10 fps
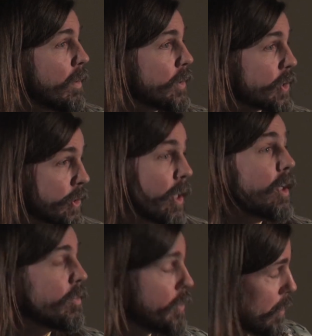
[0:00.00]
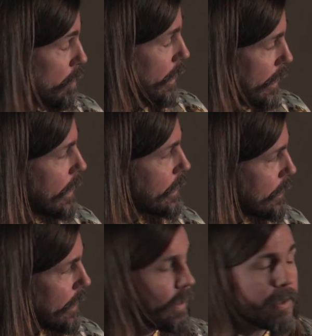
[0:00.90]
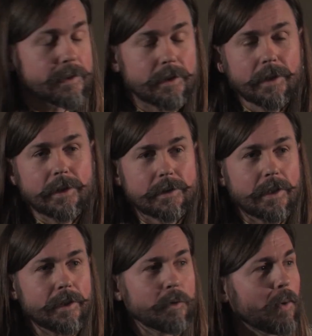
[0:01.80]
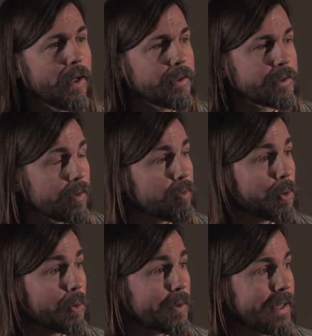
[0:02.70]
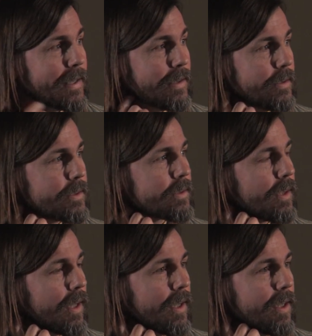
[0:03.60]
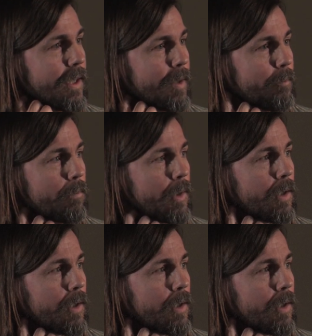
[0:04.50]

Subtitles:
serve you in this kind of way, serve all your needs, and